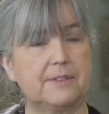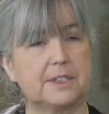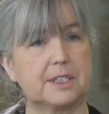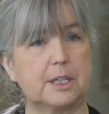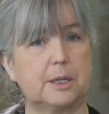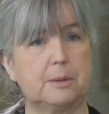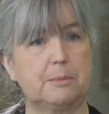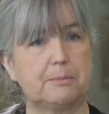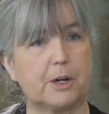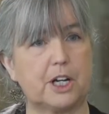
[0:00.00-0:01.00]
is a
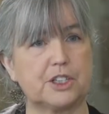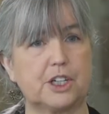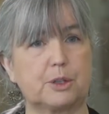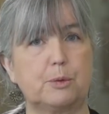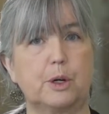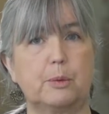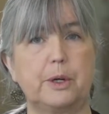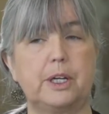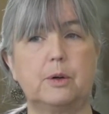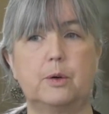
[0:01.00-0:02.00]
project where
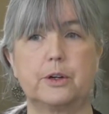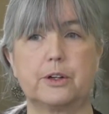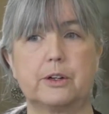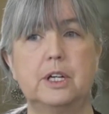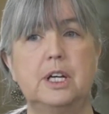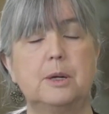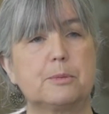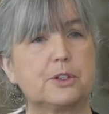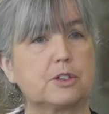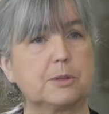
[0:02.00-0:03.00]
we order
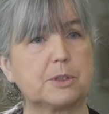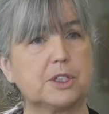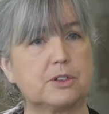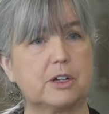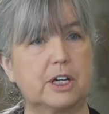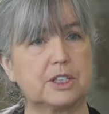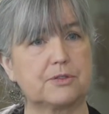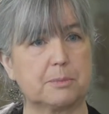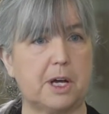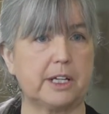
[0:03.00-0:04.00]
prescription drugs
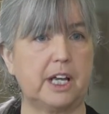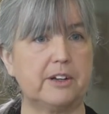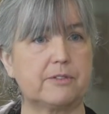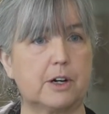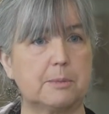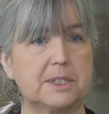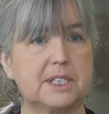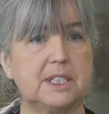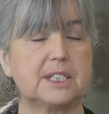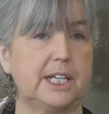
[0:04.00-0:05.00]
from online
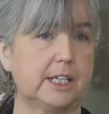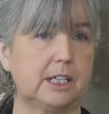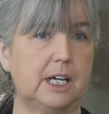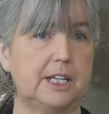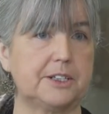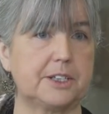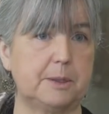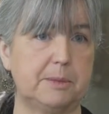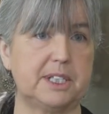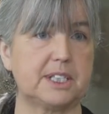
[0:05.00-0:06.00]
pharmacies, analyze them,
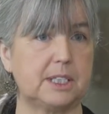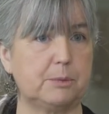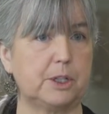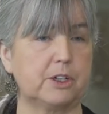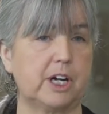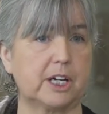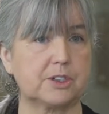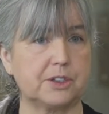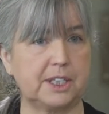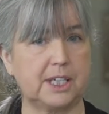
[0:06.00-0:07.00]
and see what you're
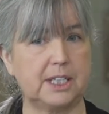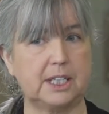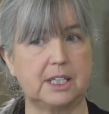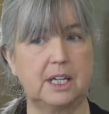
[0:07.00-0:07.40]
actually getting.